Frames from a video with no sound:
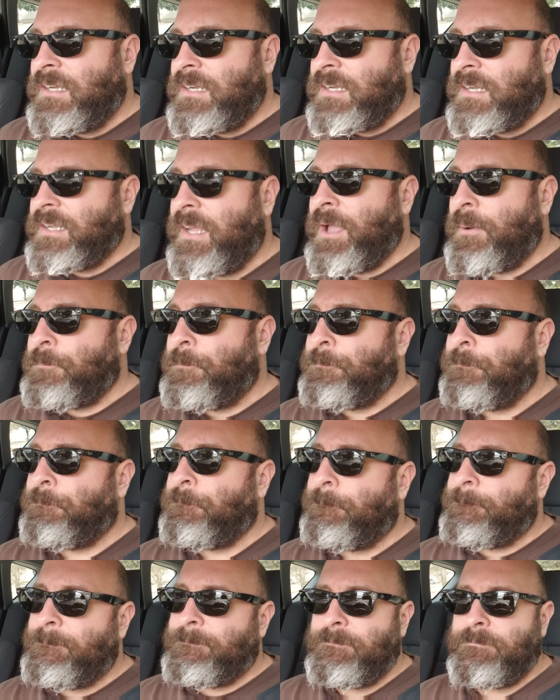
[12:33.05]
Yeah.
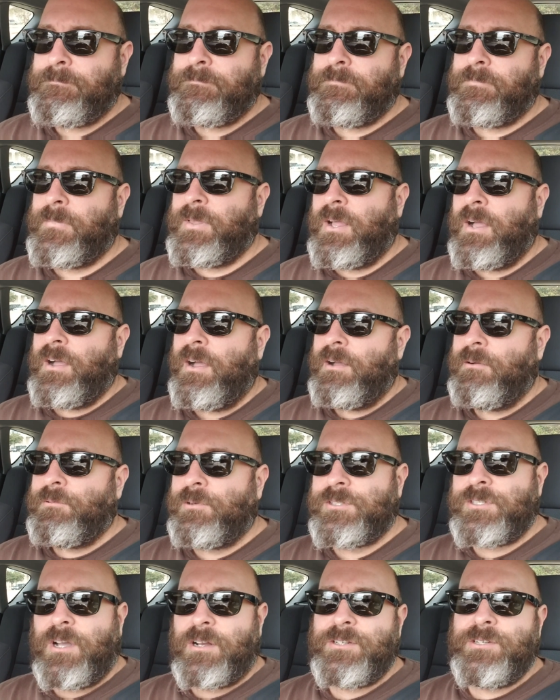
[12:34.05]
I
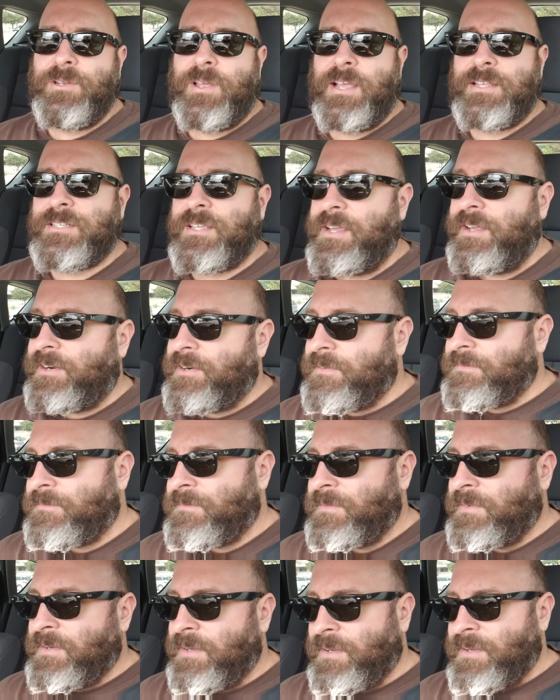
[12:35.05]
will talk to you guys later.
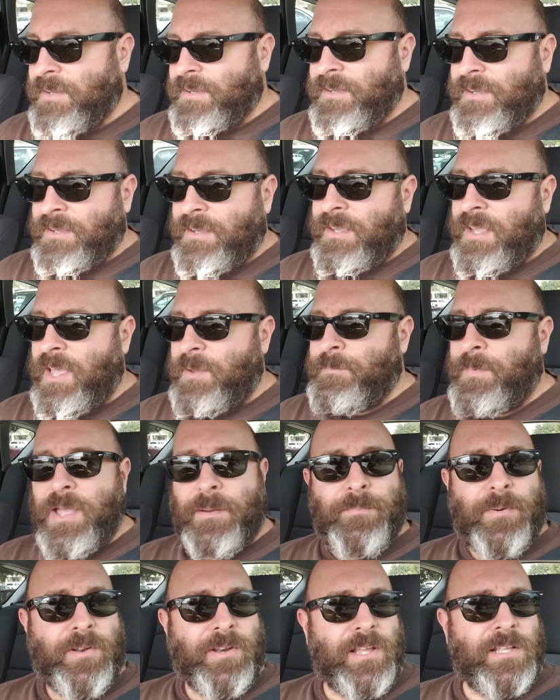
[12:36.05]
Hit me
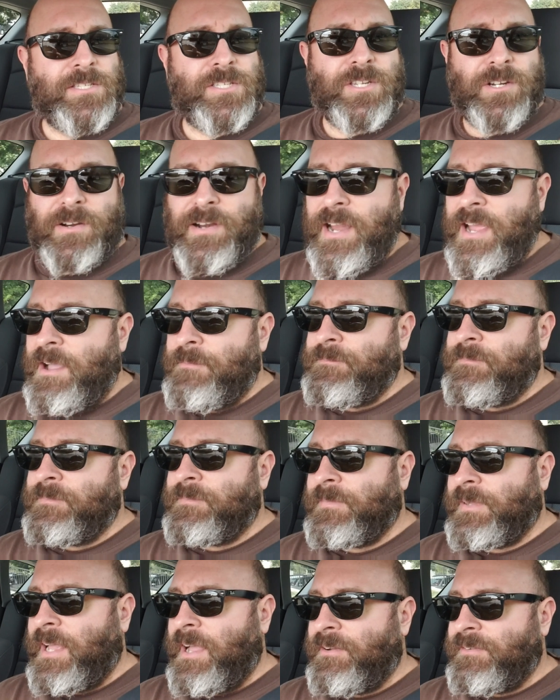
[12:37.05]
up on
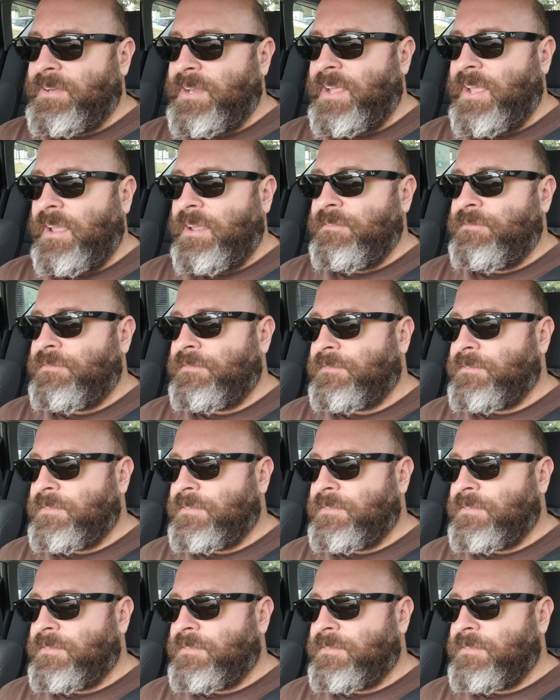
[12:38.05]
Instagram, Loudon Dave.